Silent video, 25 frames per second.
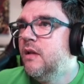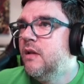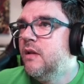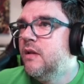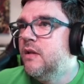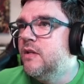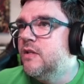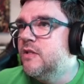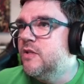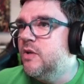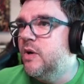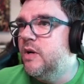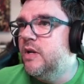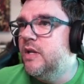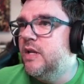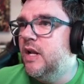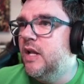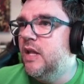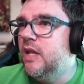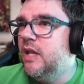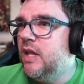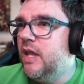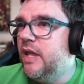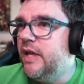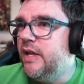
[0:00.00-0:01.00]
So I need a
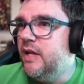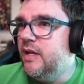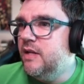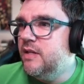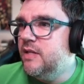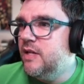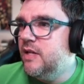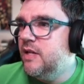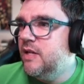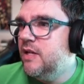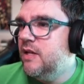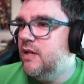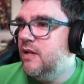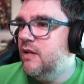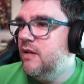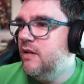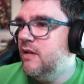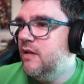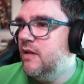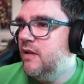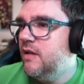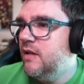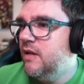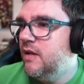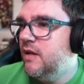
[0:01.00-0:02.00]
light,
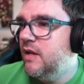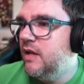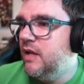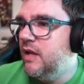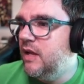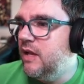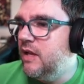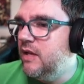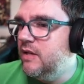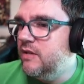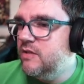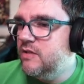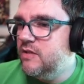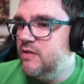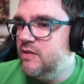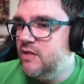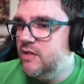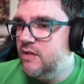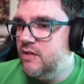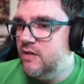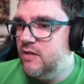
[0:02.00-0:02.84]
I guess.